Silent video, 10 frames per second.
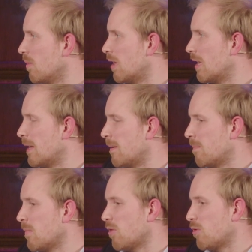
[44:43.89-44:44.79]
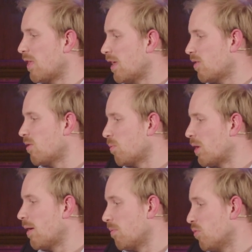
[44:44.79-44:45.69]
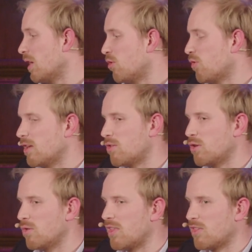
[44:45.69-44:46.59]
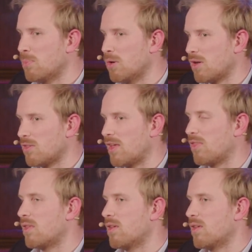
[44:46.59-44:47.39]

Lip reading: Yes. So that's what I'm really trying to do in this book, is that